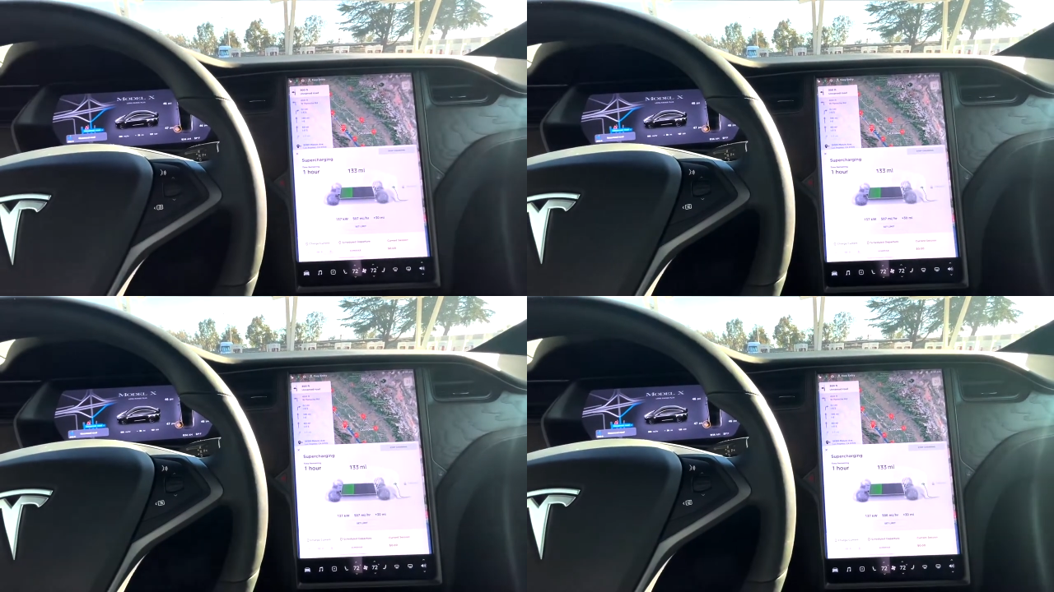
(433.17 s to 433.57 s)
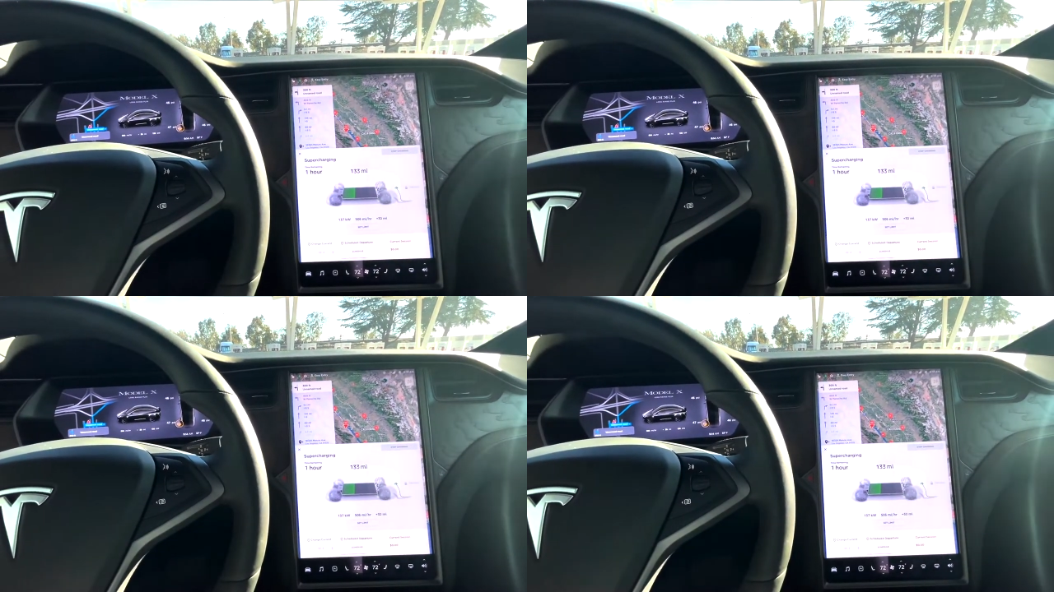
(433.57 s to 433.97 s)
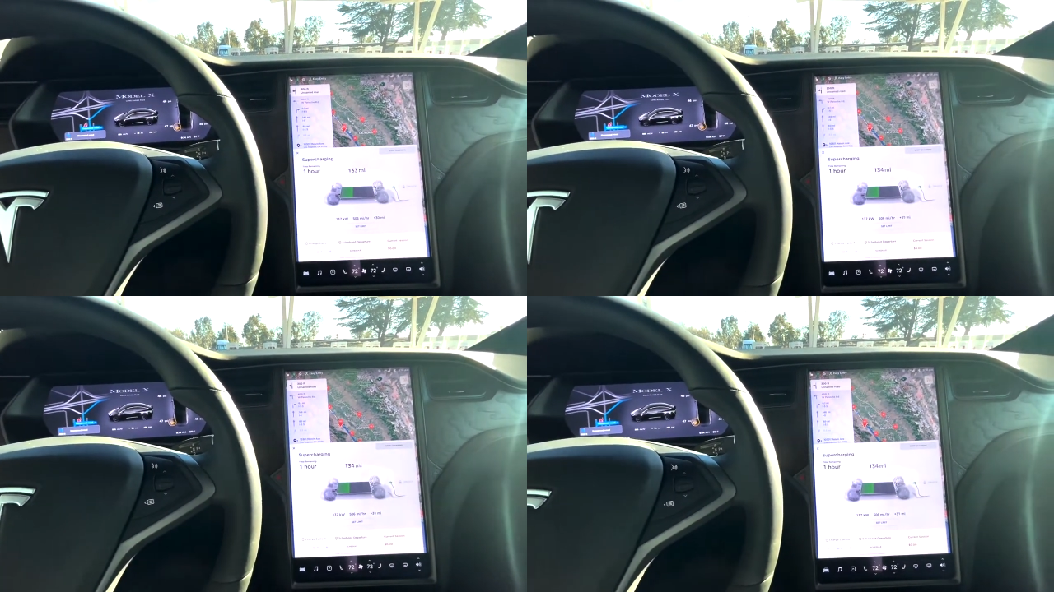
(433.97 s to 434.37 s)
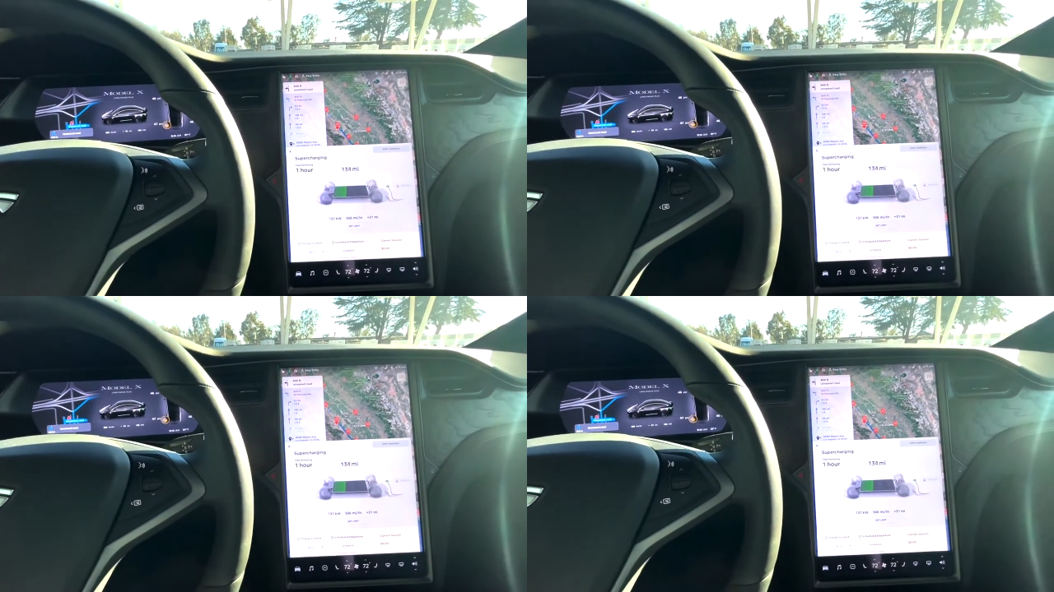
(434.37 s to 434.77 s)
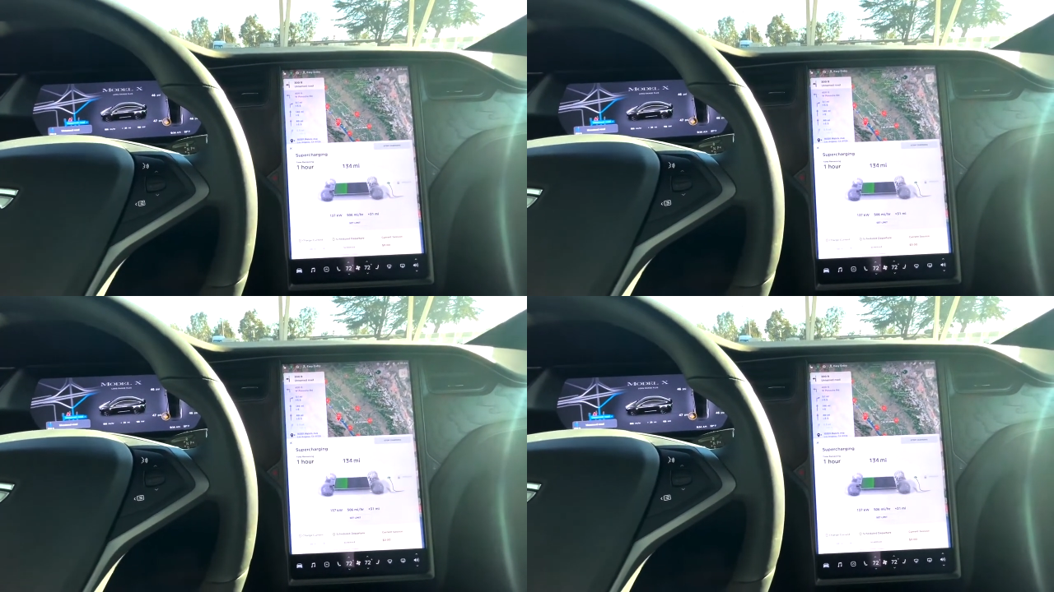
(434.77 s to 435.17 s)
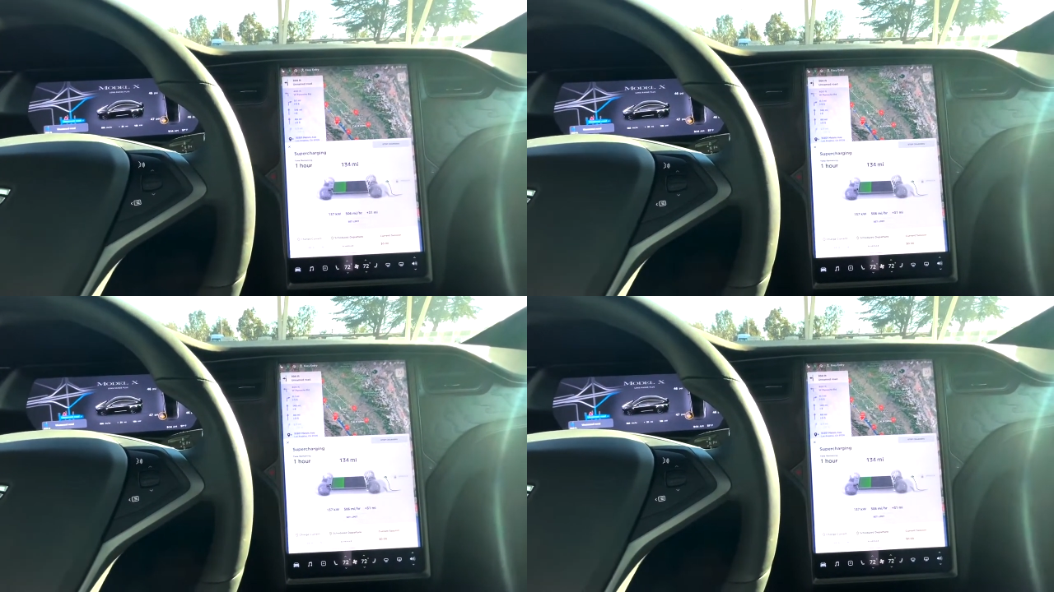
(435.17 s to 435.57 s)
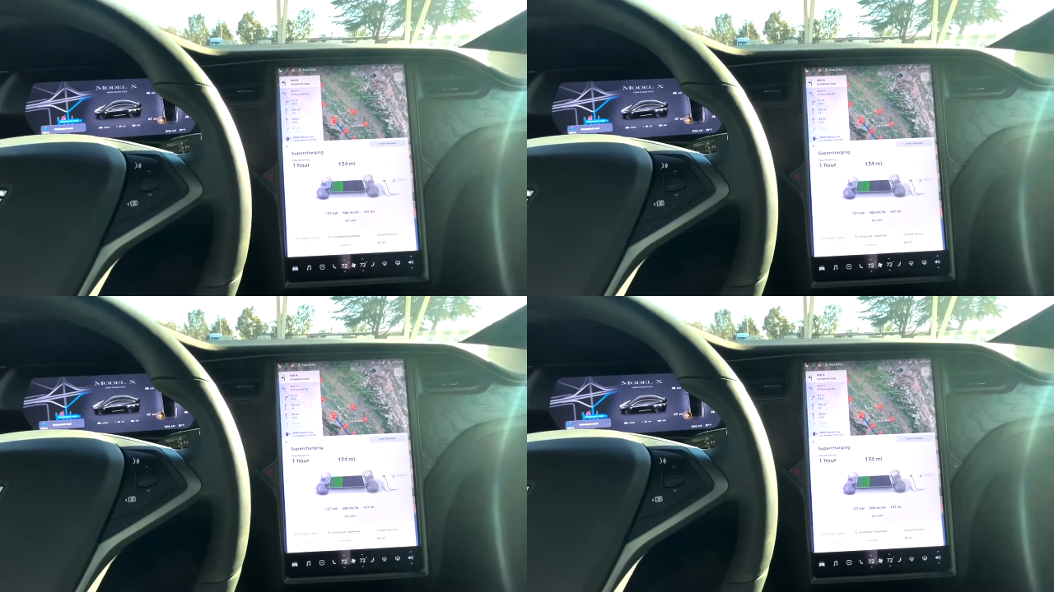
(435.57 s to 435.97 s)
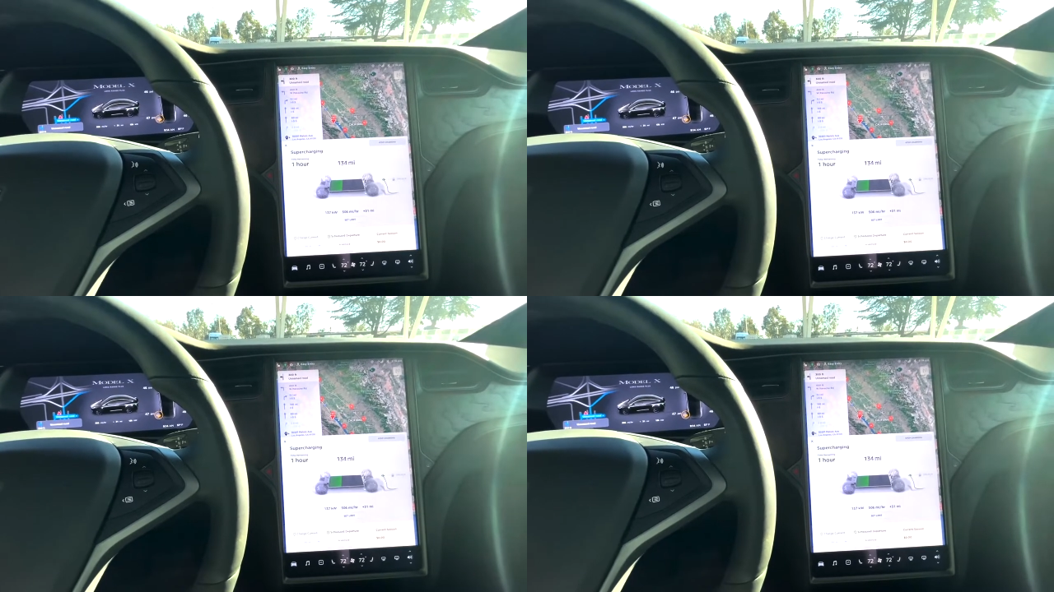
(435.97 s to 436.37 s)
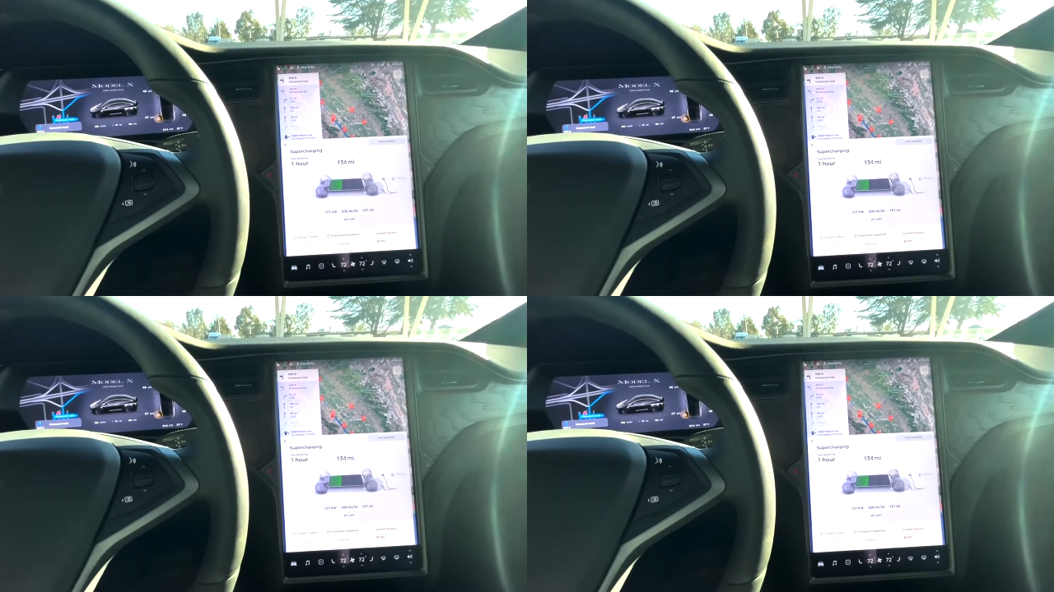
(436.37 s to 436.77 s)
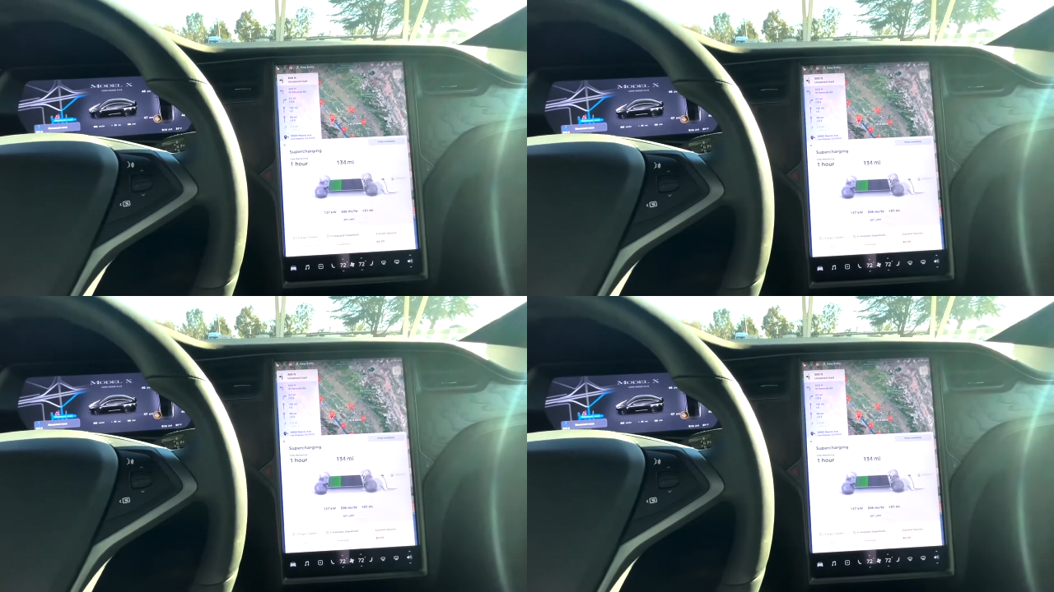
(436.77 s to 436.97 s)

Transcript: Nobody's mouth can be seen.